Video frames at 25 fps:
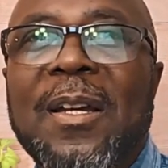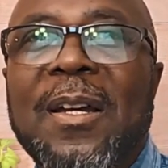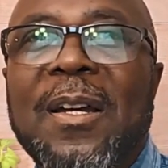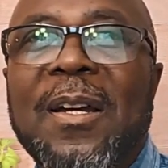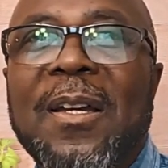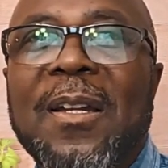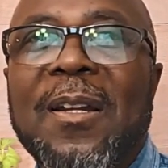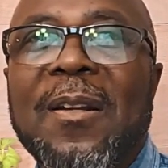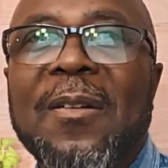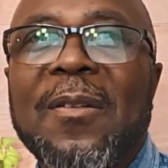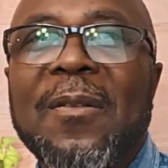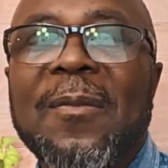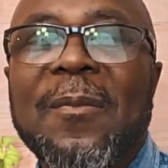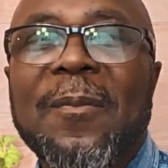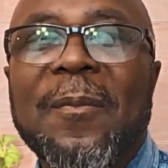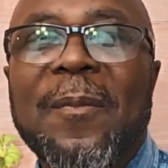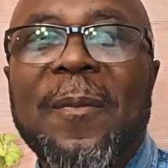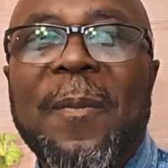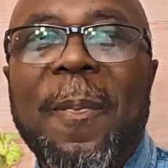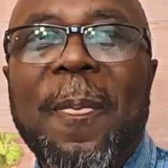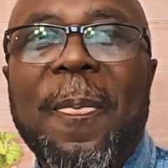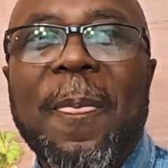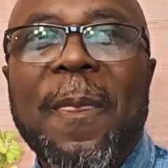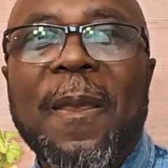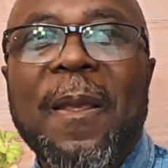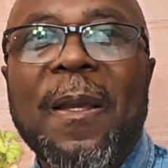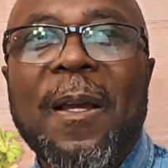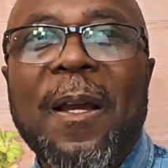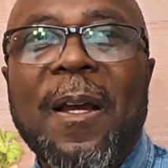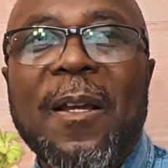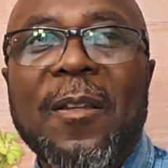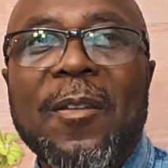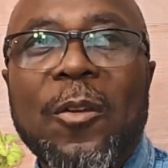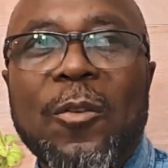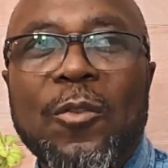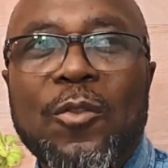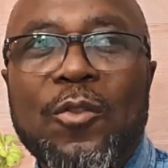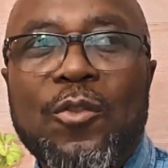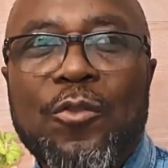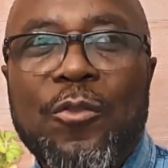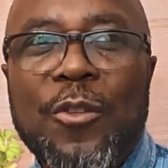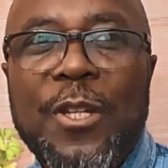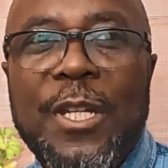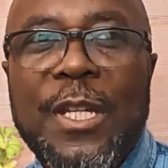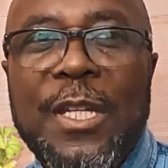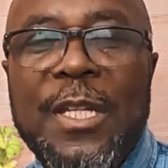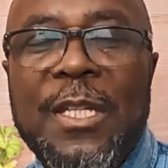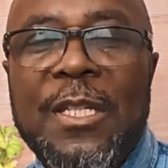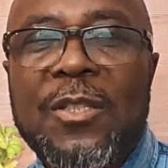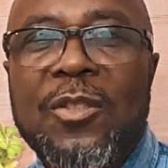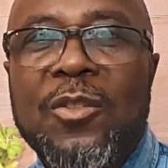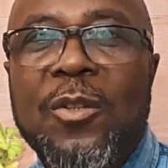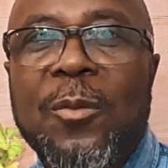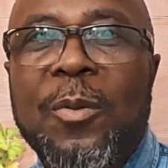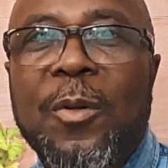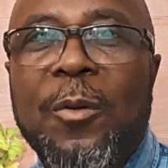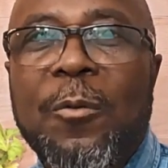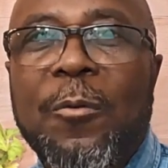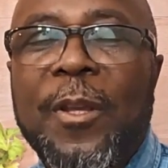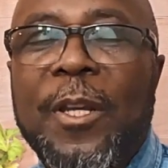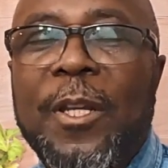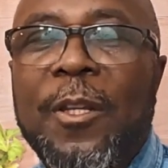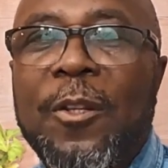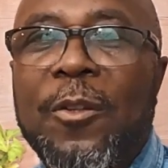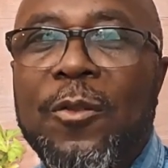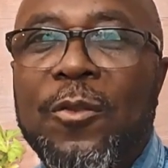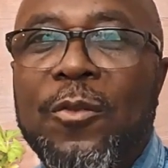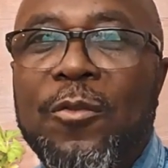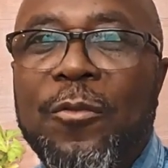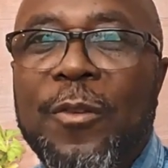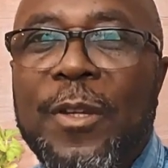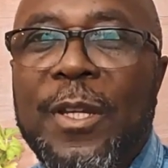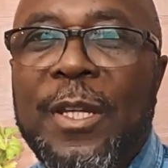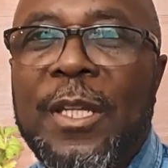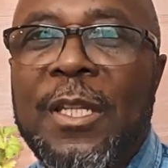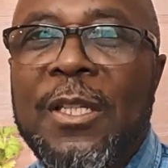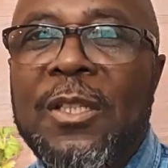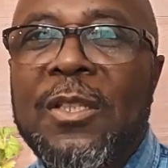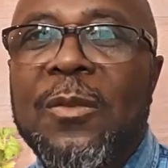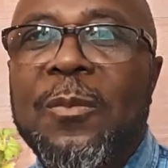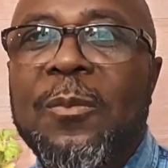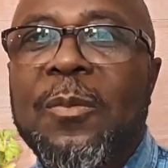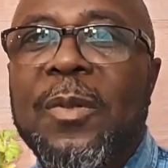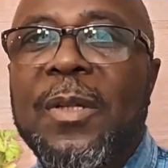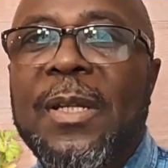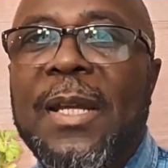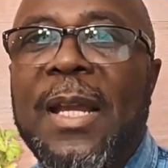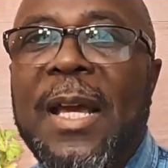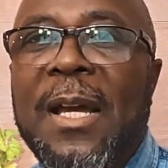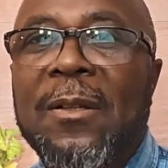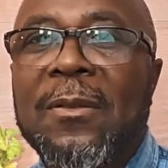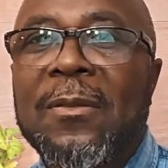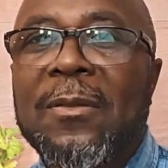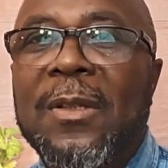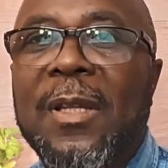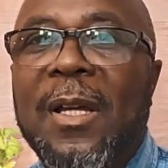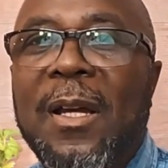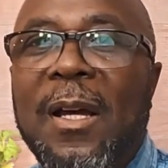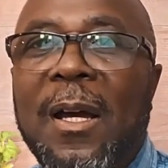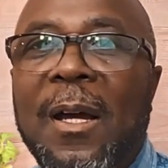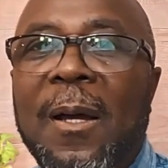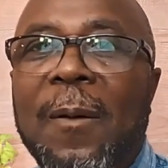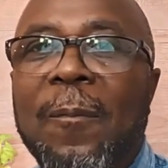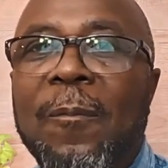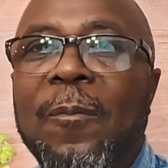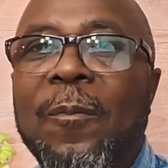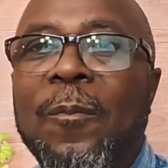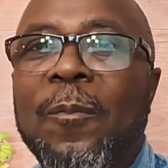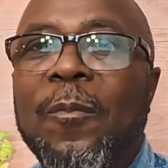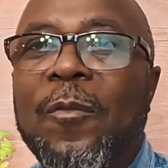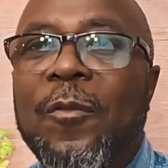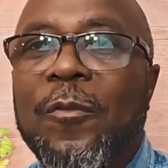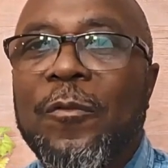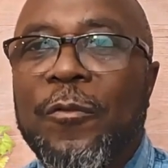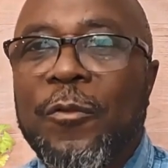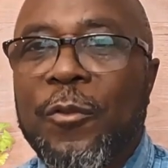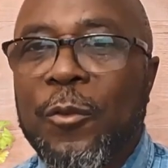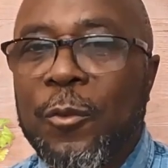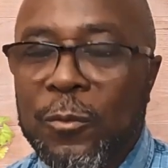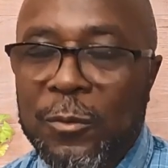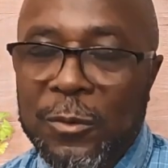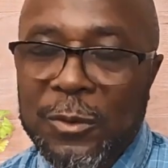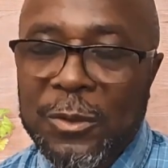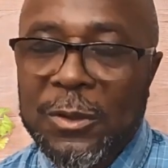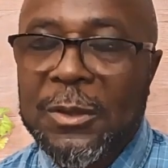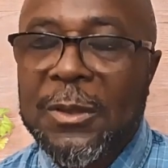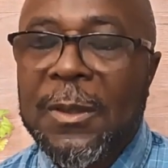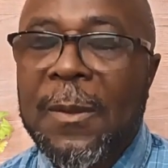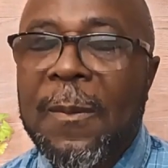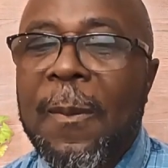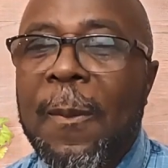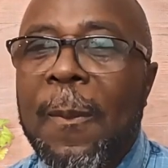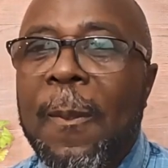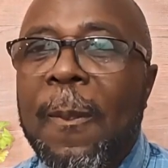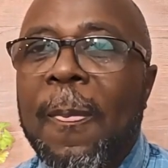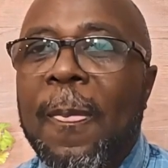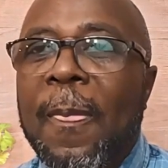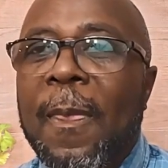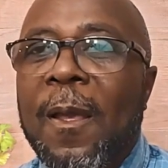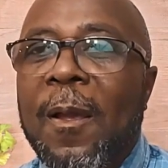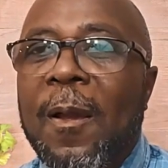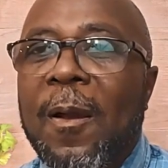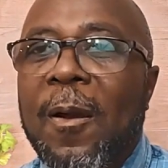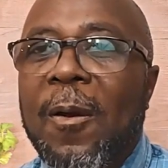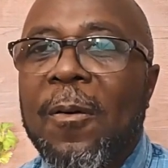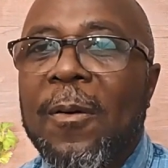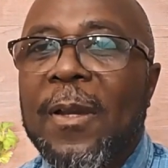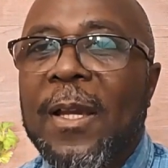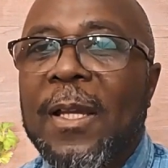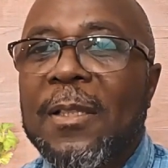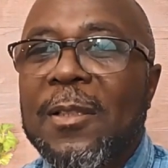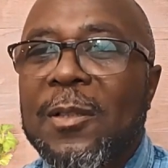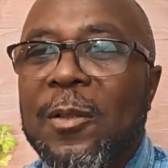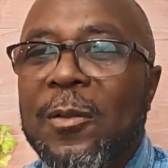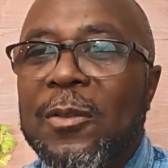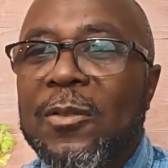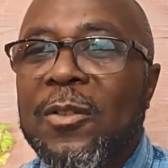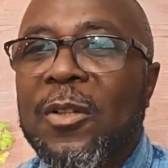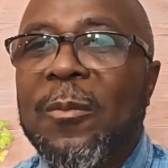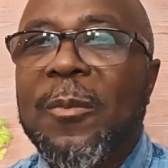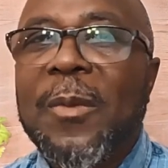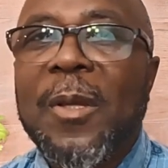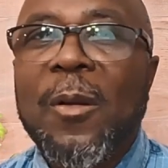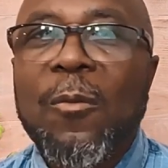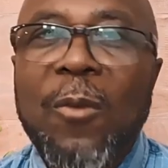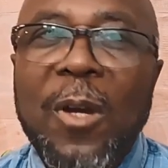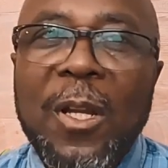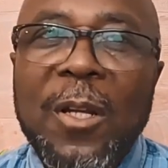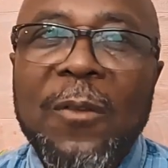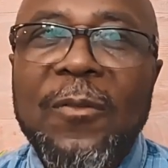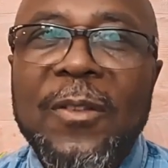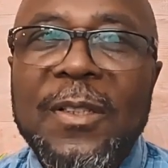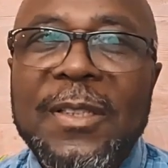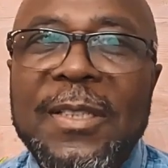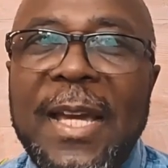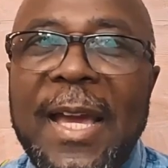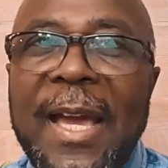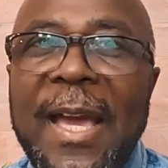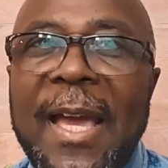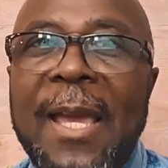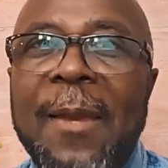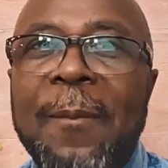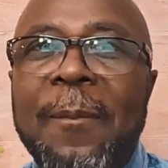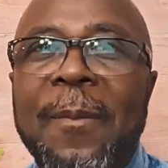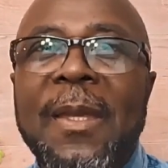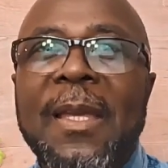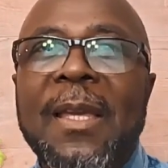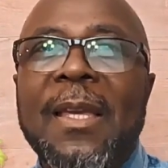other your trees, your perennial trees, putting out fruits. Okay, so it's going to be a wonderful time.